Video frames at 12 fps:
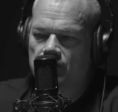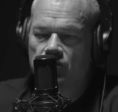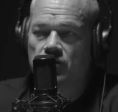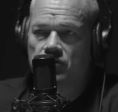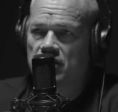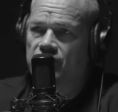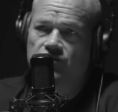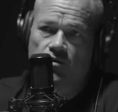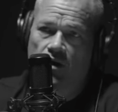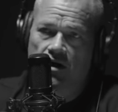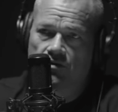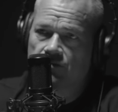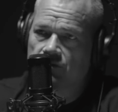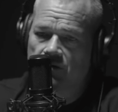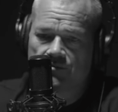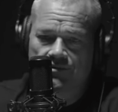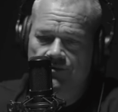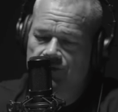But we were definitely wild.
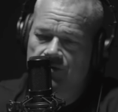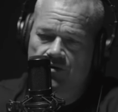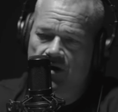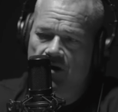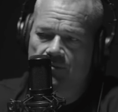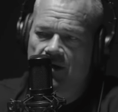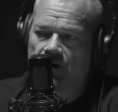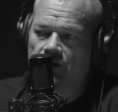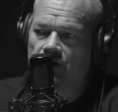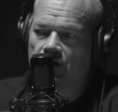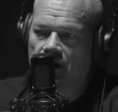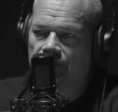I mean, there's no doubt about it.